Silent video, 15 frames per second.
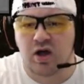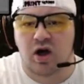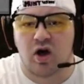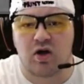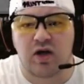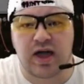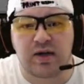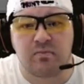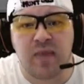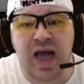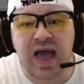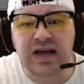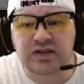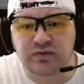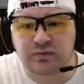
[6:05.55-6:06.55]
Okay,
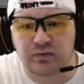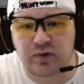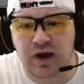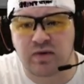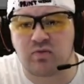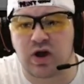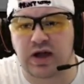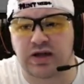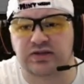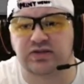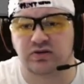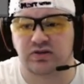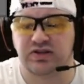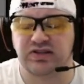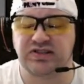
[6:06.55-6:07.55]
max frame rate.
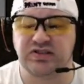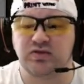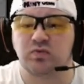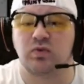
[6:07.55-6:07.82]
So this is